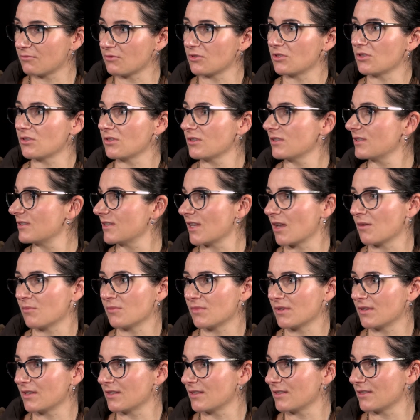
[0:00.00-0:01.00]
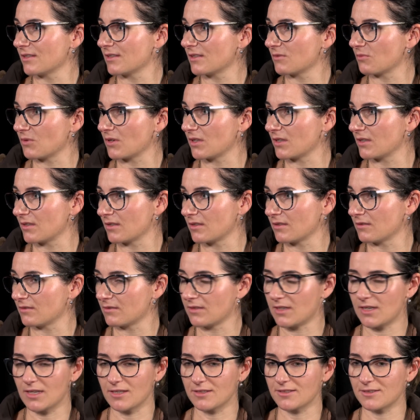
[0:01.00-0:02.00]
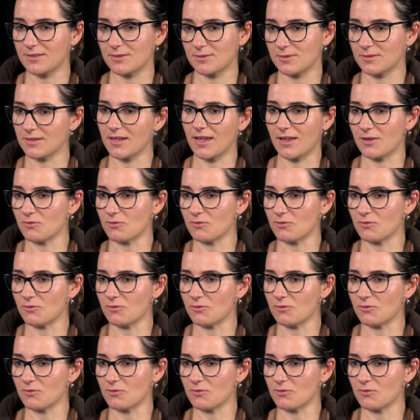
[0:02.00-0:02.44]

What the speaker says: reduce numbers, whether it's